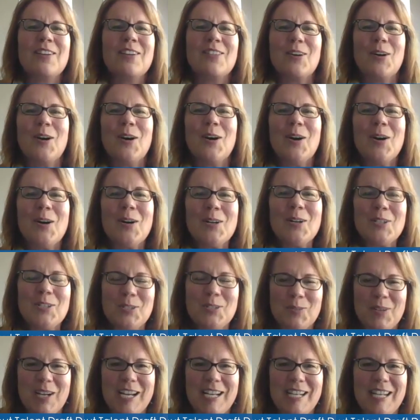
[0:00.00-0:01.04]
the hard
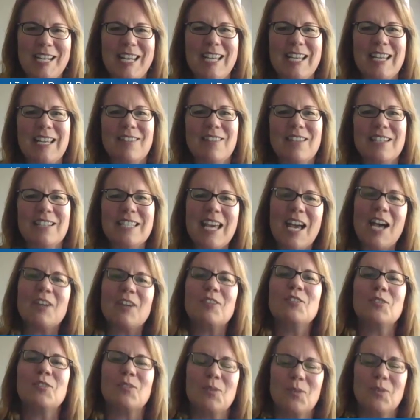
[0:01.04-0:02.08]
training and the
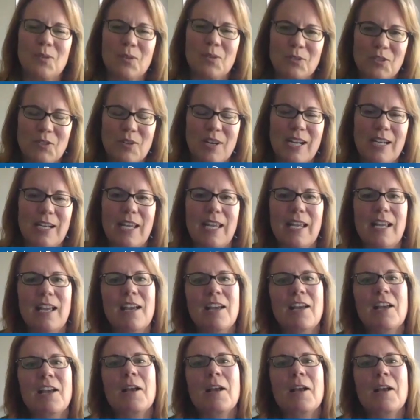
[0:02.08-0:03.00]
technical training.